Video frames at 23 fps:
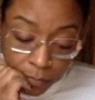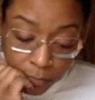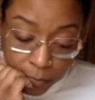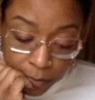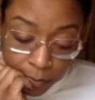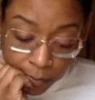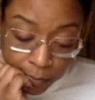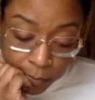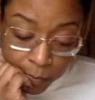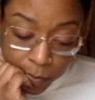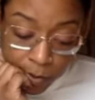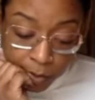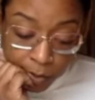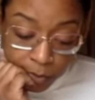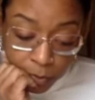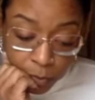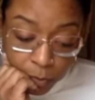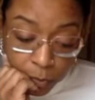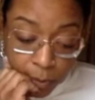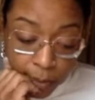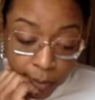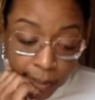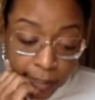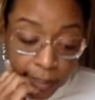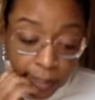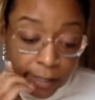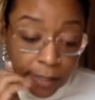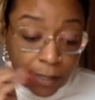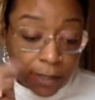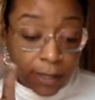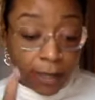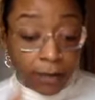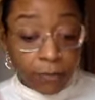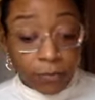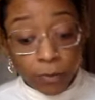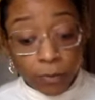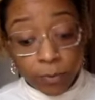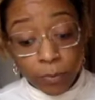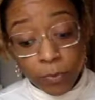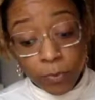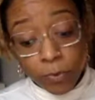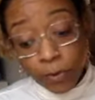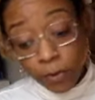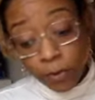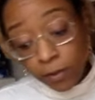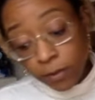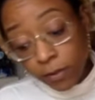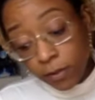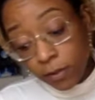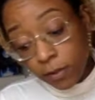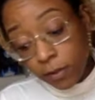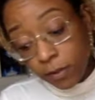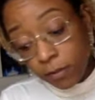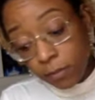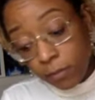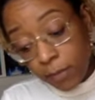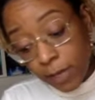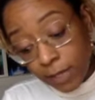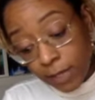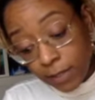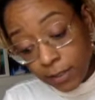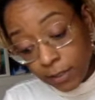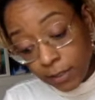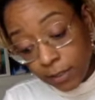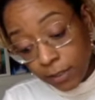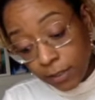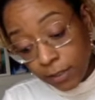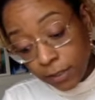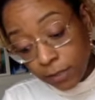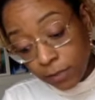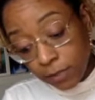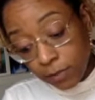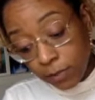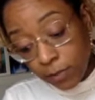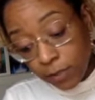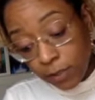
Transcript: and walked away and gave up on the masculine. We